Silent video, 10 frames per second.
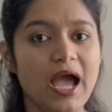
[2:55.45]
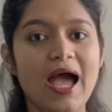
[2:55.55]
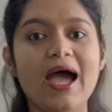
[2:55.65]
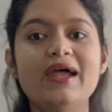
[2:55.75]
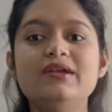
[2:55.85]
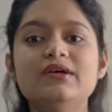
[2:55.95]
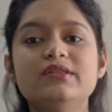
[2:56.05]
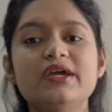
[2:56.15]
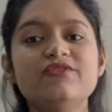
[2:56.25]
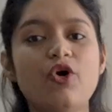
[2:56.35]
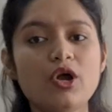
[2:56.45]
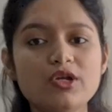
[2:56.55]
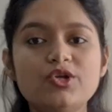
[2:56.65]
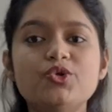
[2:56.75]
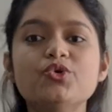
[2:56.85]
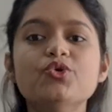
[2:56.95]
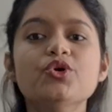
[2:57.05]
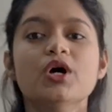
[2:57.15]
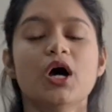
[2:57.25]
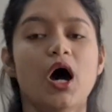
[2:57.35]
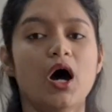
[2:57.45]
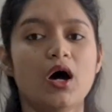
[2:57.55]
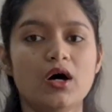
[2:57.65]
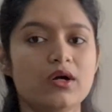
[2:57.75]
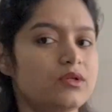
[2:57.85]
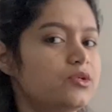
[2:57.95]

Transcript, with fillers: and they want to uh,